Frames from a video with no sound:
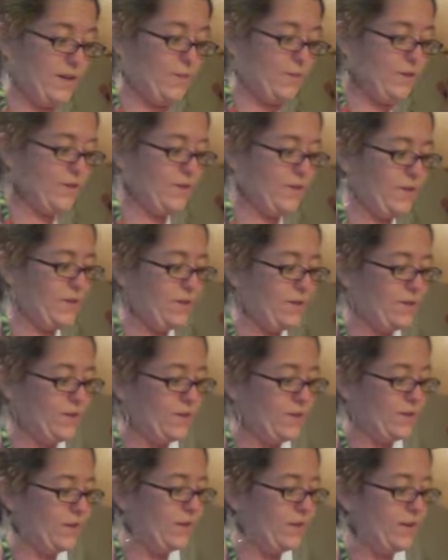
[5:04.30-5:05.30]
epic failure
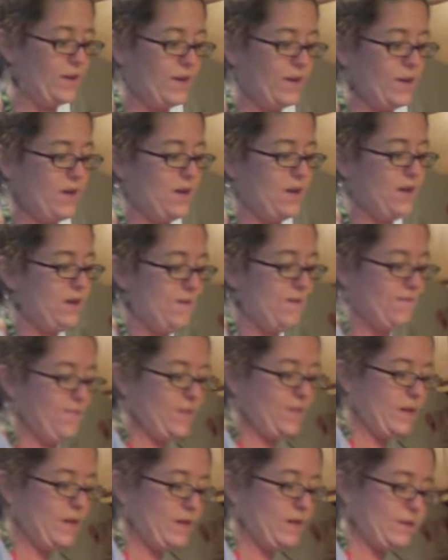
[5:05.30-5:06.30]
that
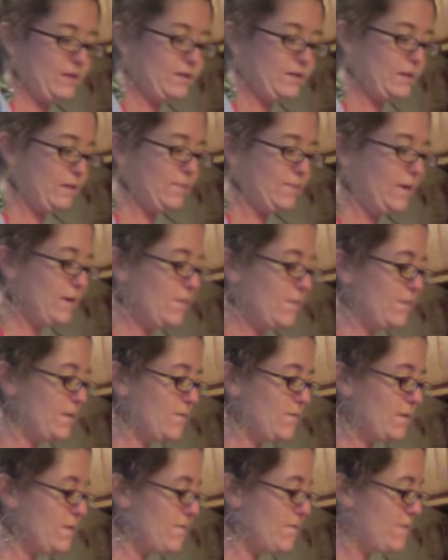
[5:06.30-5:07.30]
Anne Sidebottom can
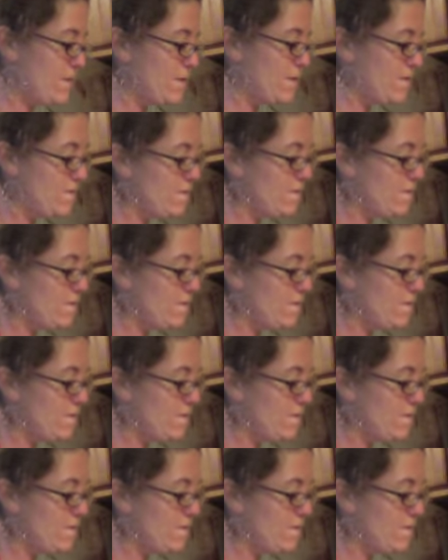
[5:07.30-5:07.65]
make fun of.